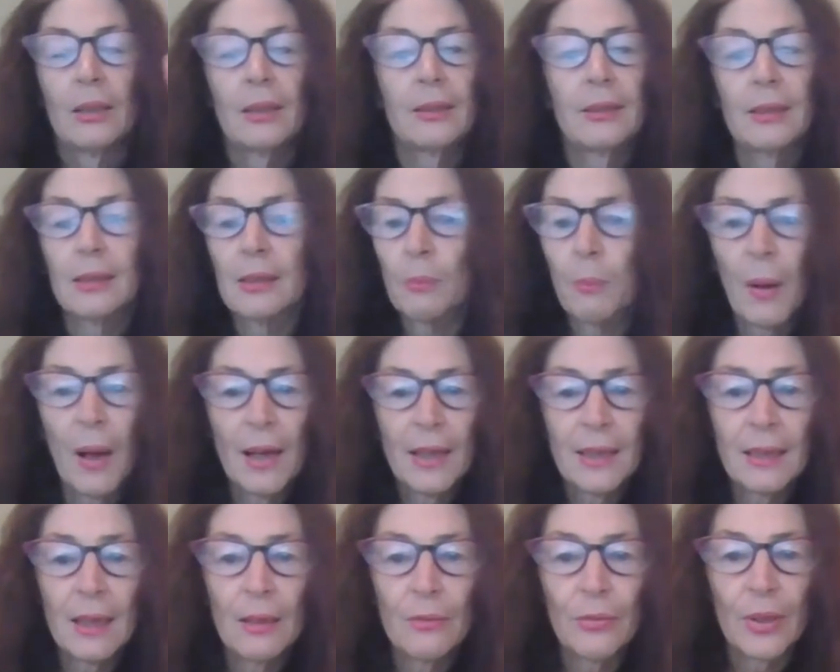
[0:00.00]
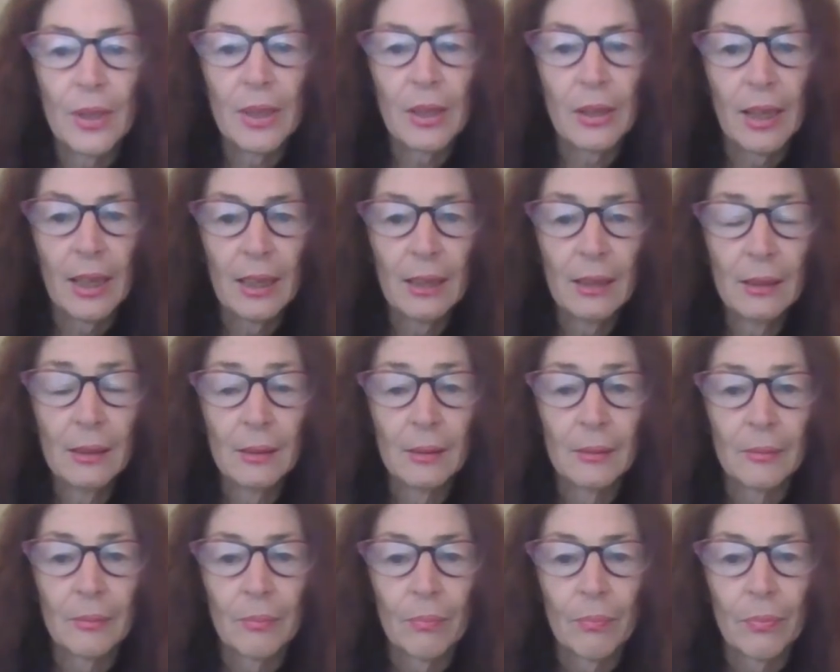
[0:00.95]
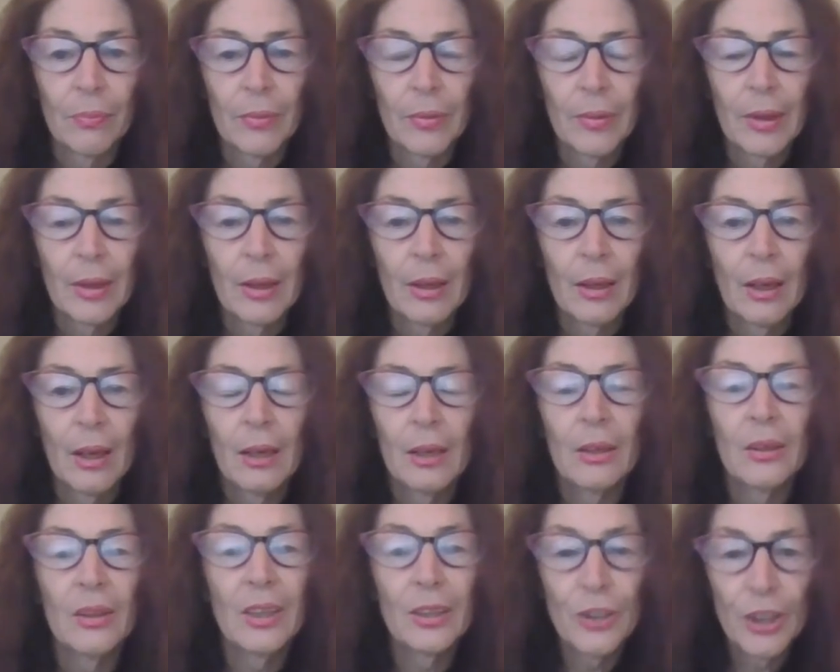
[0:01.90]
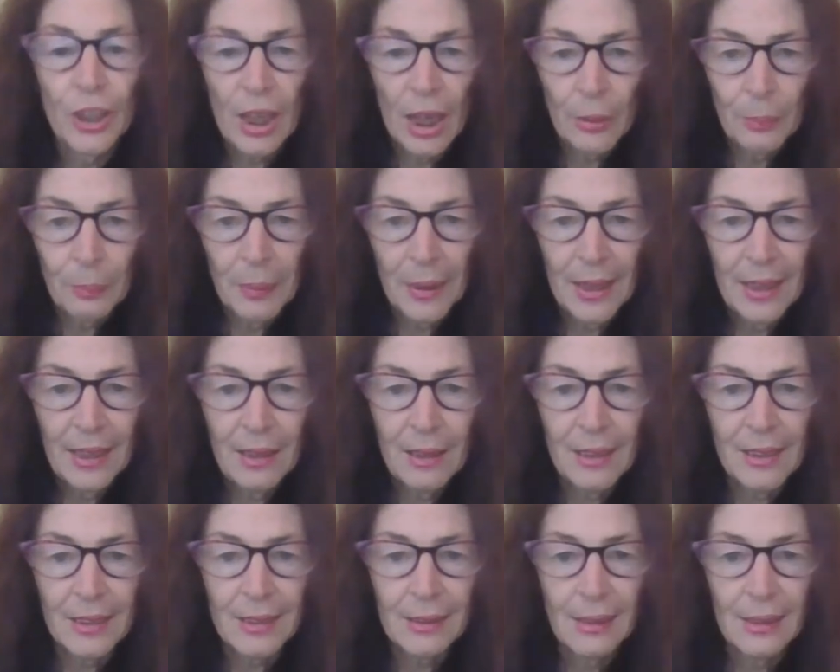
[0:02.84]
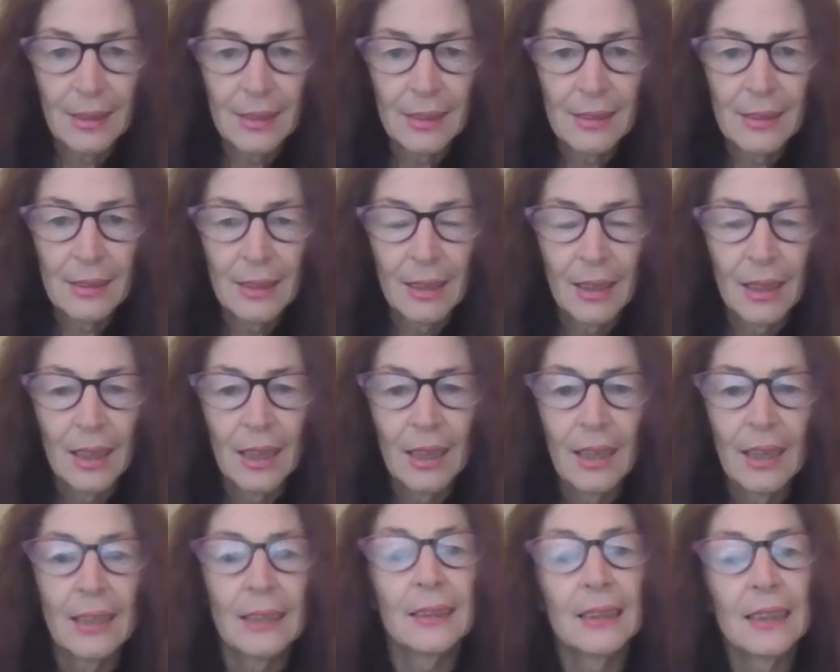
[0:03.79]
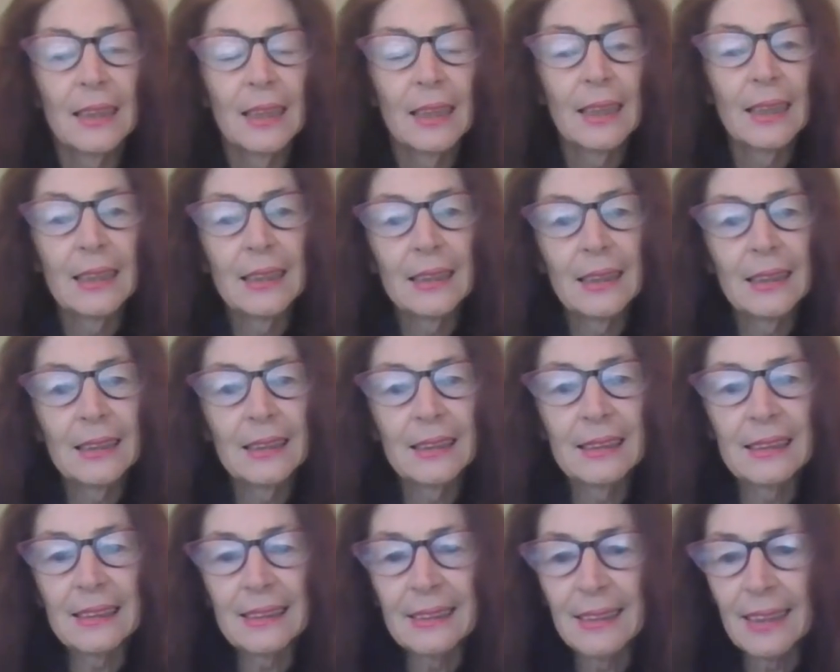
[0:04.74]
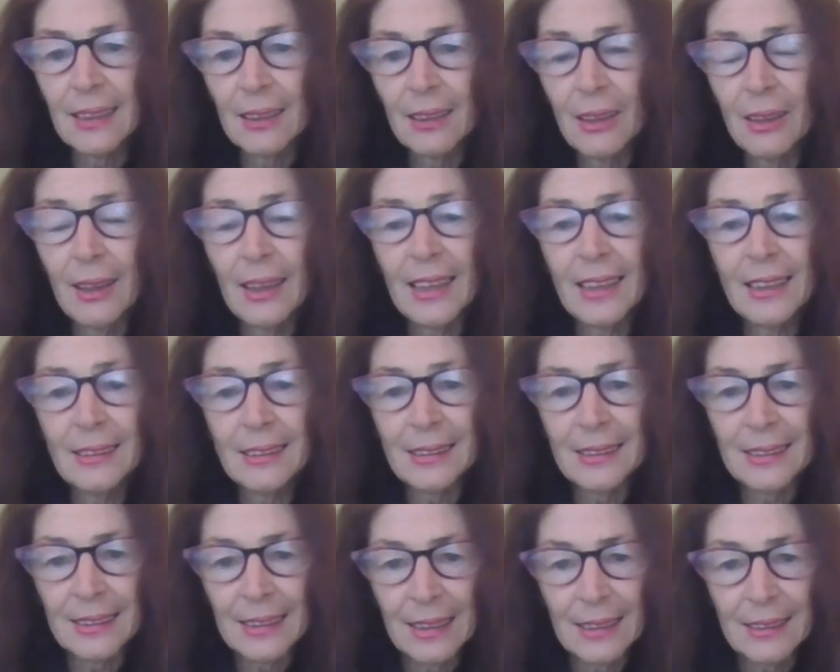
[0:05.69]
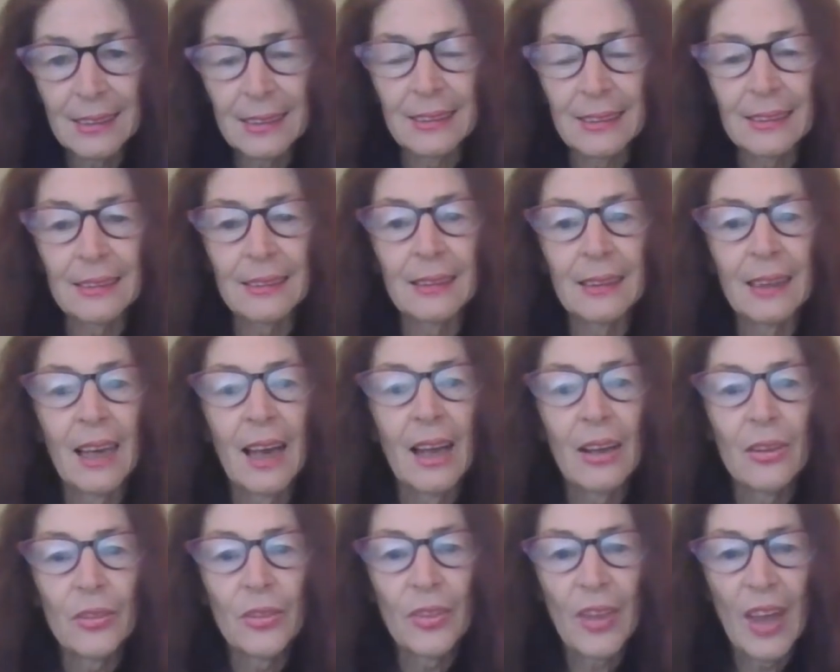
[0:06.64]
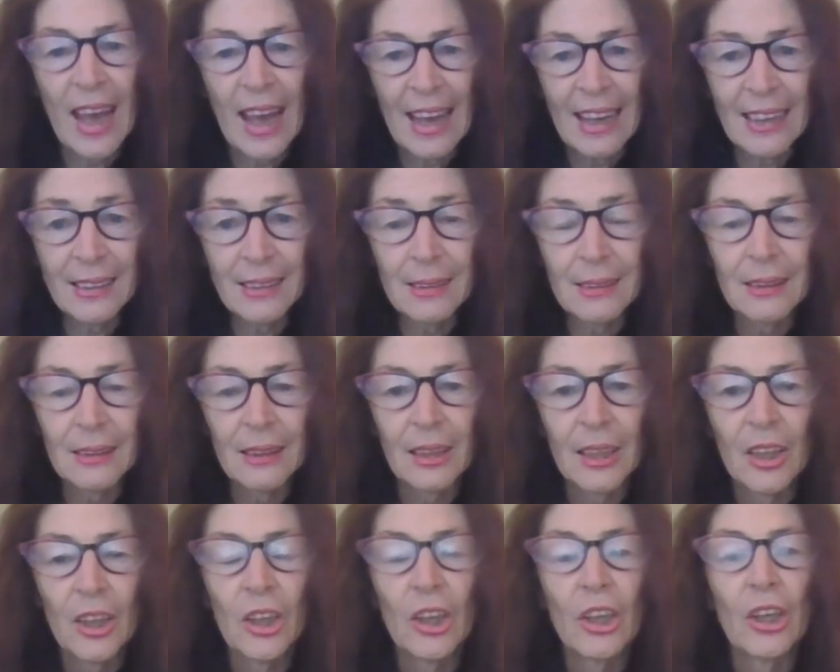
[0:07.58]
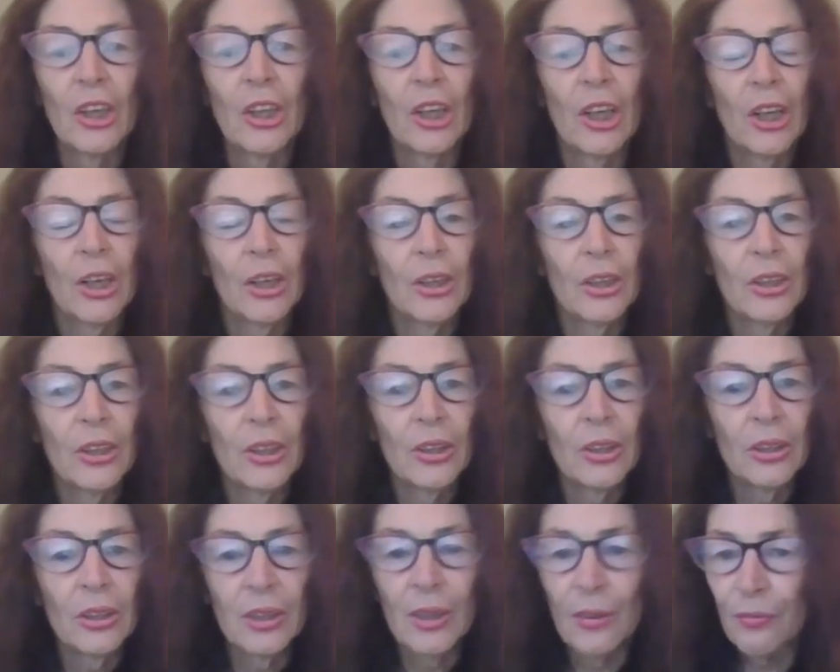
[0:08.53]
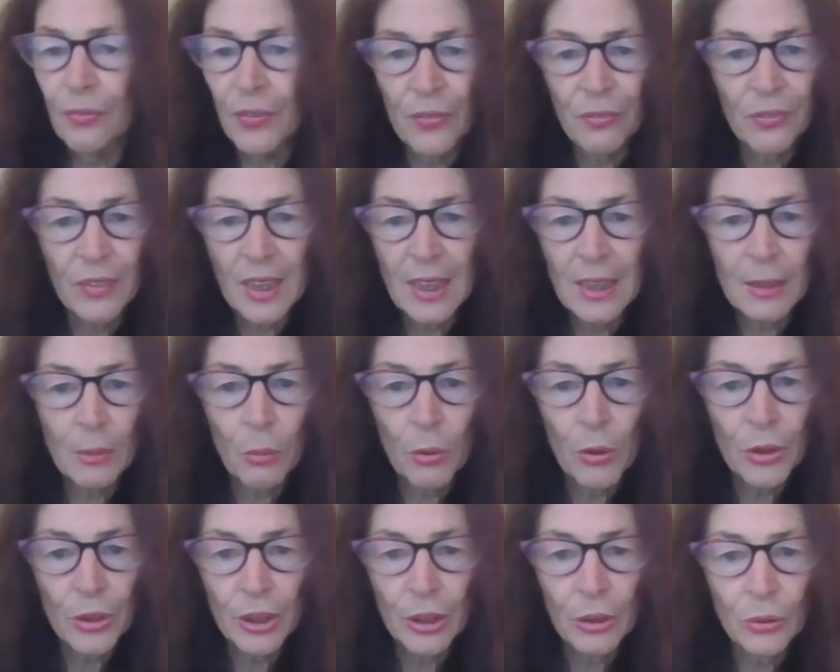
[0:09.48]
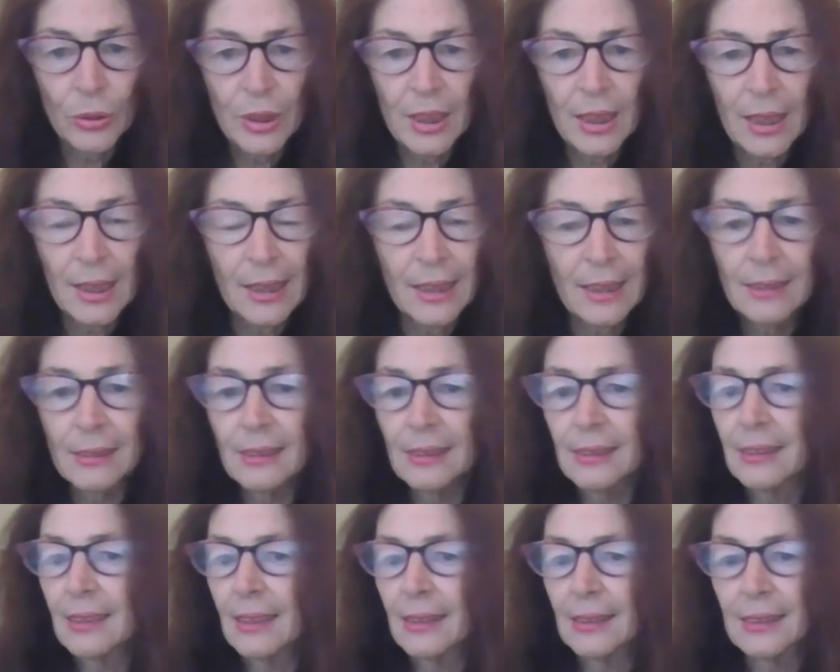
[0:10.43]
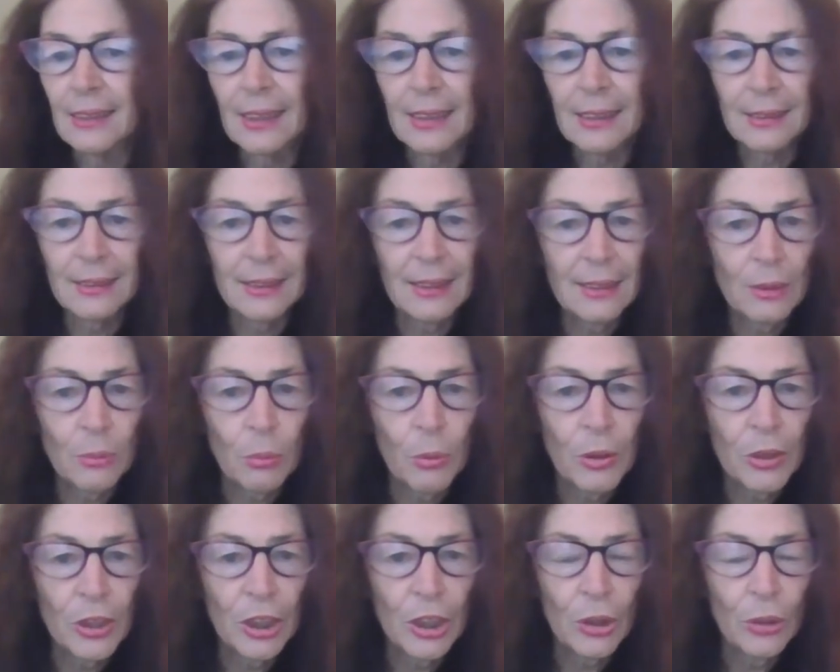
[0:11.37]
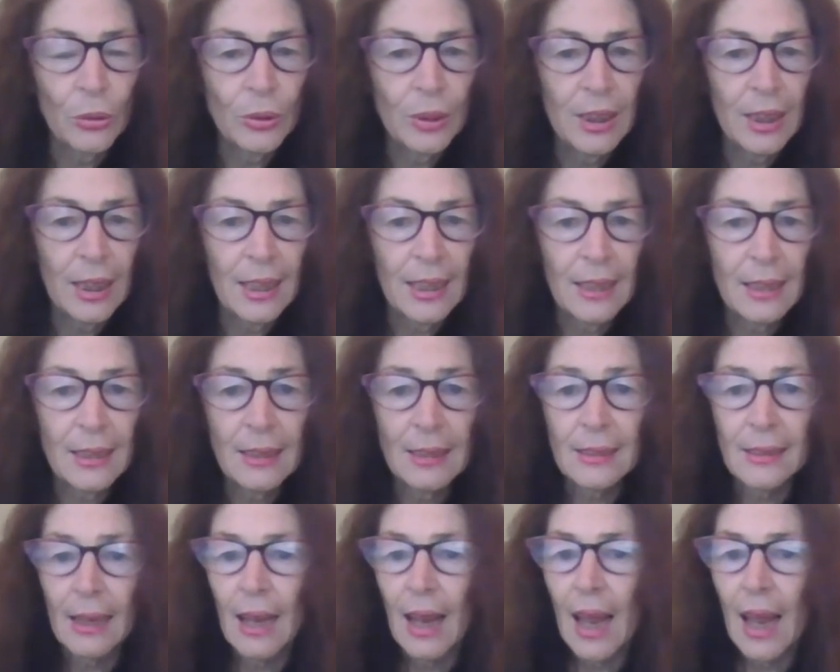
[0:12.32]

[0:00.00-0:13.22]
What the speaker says: Despite everything, the GOP, this is, still insist that the 50s were the good years, the 60s were the good years,